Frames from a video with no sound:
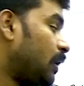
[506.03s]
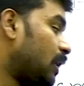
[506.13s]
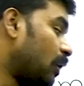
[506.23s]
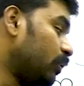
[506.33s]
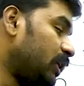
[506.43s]

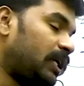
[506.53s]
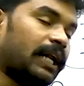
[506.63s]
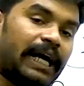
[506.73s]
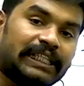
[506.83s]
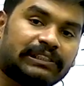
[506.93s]
now the
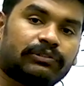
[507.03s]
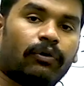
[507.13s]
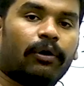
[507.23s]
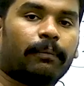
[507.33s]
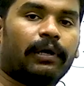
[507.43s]

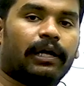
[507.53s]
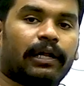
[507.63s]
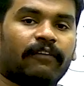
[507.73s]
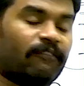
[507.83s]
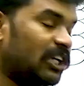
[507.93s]

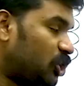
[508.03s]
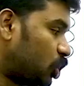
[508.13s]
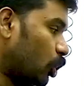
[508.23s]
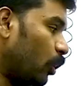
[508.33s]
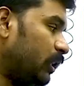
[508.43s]
transformer will
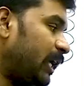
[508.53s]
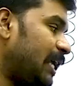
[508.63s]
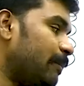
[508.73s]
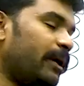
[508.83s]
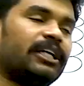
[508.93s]
show the
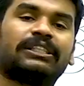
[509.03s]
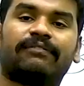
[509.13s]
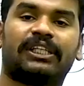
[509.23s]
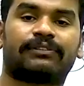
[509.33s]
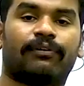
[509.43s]
image
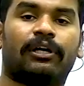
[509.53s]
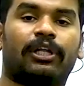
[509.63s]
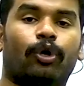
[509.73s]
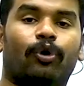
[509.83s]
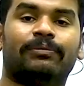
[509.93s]
of this
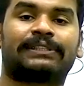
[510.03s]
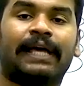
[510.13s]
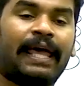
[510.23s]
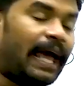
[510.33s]
40 ohms